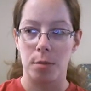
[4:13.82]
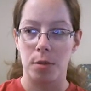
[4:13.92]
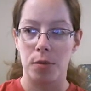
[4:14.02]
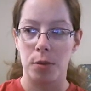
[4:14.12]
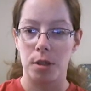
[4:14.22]

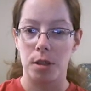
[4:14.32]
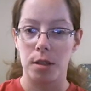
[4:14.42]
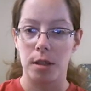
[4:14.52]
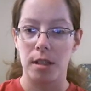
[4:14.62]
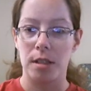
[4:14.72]
before
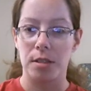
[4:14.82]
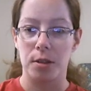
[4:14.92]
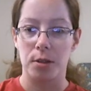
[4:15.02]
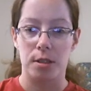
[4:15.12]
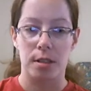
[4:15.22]
on the East
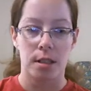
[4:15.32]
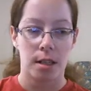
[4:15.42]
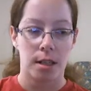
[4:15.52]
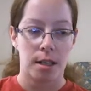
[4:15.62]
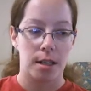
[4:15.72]
Coast.
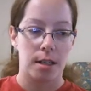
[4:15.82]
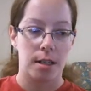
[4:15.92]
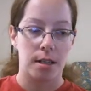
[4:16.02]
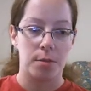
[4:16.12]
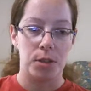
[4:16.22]

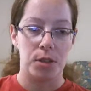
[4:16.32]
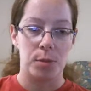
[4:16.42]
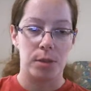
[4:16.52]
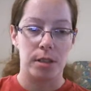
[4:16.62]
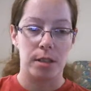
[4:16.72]
So it's
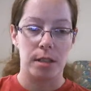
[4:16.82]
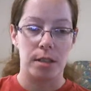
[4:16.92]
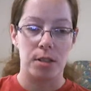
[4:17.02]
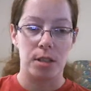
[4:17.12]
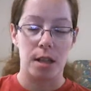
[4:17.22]
pretty neat.
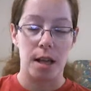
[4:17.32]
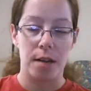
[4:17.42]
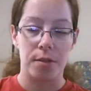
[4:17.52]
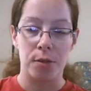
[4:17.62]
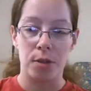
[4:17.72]
There's a lot
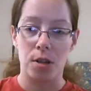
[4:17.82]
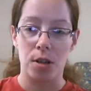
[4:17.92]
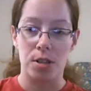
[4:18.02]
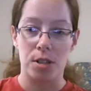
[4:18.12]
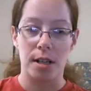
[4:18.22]
of different
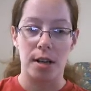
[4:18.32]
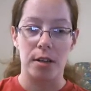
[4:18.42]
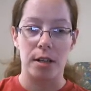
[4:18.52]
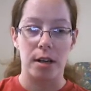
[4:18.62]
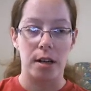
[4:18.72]
culture down
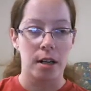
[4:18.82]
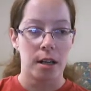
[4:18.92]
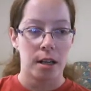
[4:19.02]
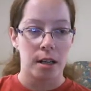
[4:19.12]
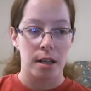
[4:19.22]
here.
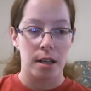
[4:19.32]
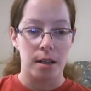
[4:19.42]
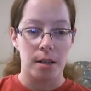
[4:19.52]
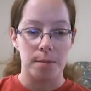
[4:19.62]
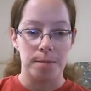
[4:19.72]

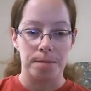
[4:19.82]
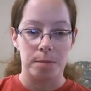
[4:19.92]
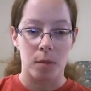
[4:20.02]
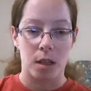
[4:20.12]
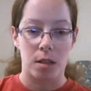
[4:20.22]

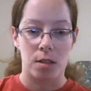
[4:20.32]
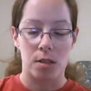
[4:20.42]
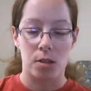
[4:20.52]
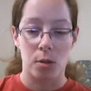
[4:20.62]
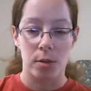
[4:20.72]

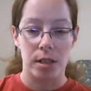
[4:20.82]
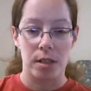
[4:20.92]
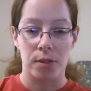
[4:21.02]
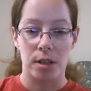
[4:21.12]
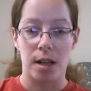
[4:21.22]
So many
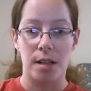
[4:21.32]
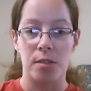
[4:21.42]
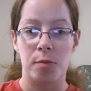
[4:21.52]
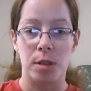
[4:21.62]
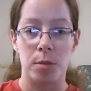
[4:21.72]
different kinds
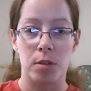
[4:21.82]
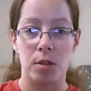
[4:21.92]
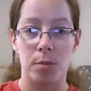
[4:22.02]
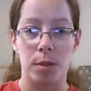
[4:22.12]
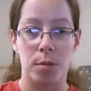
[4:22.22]
of
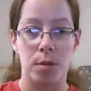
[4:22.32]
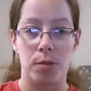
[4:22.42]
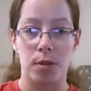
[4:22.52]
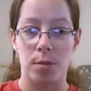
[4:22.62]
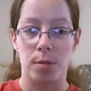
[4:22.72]
people
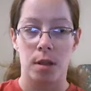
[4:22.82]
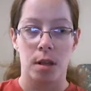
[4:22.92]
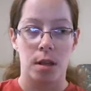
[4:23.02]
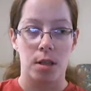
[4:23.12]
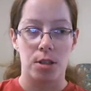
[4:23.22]
from
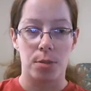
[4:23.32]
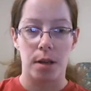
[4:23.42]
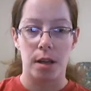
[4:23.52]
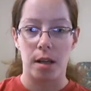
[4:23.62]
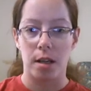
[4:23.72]

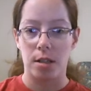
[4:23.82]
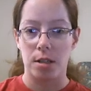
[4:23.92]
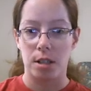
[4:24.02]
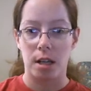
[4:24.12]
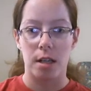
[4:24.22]
Japan,
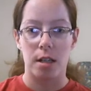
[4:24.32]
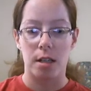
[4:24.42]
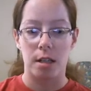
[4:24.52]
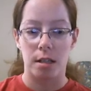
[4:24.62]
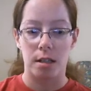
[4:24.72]

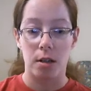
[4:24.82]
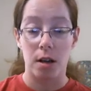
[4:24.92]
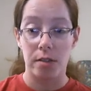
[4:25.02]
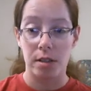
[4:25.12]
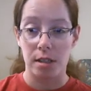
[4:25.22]
China,
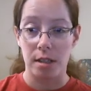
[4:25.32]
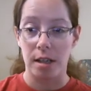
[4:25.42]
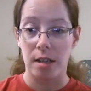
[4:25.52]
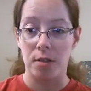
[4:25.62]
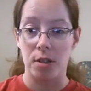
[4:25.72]
obviously
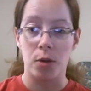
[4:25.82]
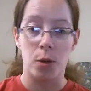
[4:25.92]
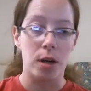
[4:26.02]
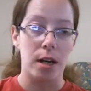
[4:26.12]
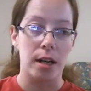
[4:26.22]
natives of
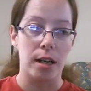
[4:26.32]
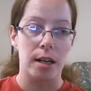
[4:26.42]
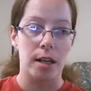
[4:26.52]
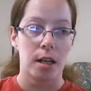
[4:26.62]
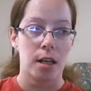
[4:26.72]

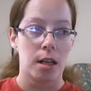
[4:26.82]
Hawaii,